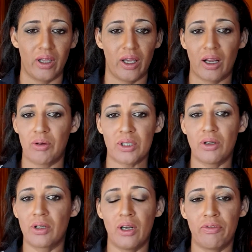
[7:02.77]
And I was
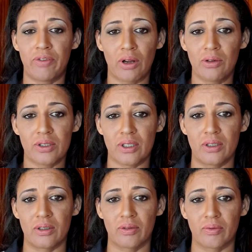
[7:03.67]
totally frozen
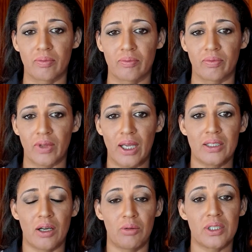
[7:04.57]

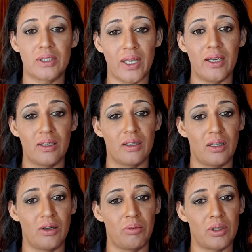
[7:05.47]
as I was standing
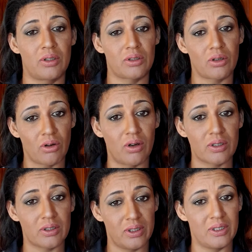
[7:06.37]
there with this
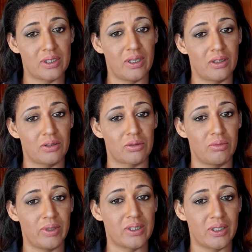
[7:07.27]
glass inside this
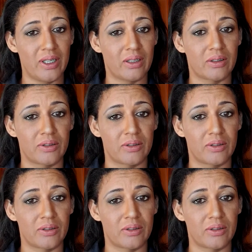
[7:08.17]
woman's neck.